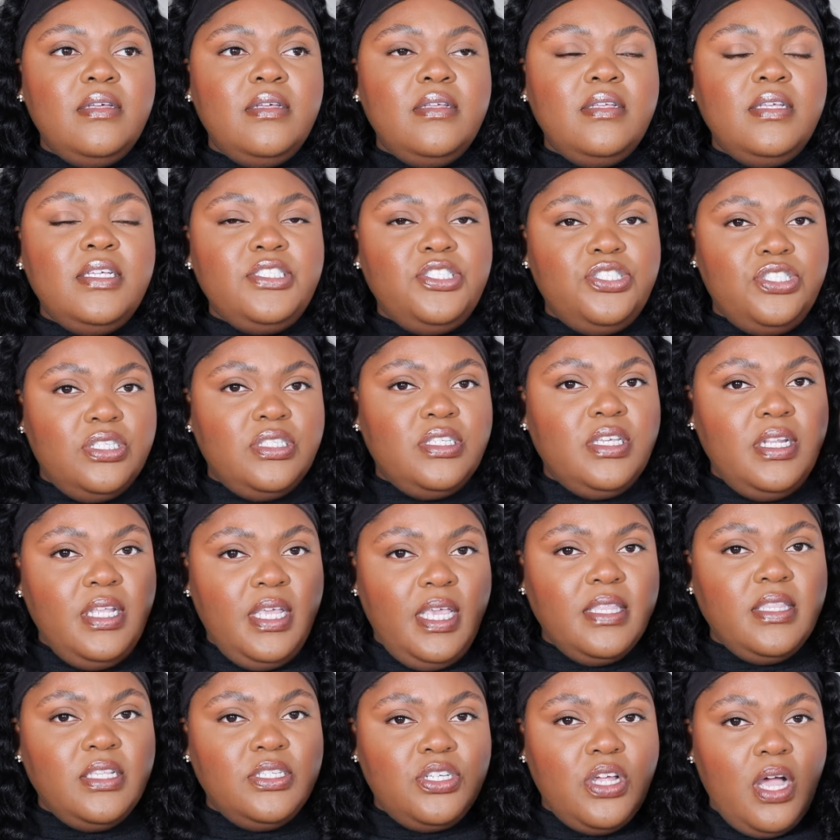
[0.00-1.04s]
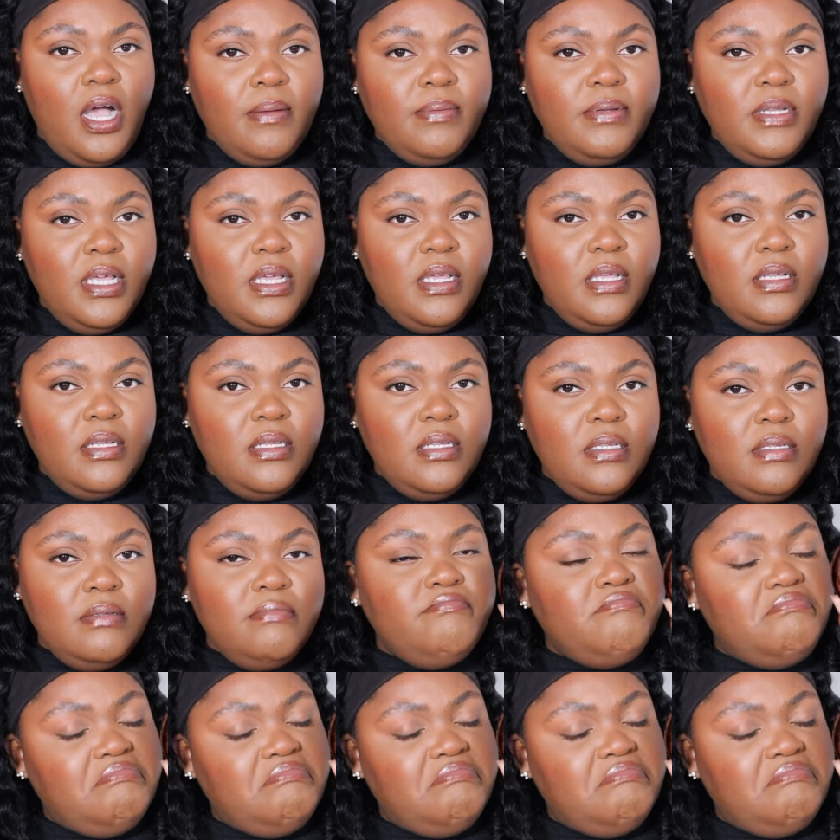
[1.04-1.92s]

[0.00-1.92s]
is just gonna get the job done,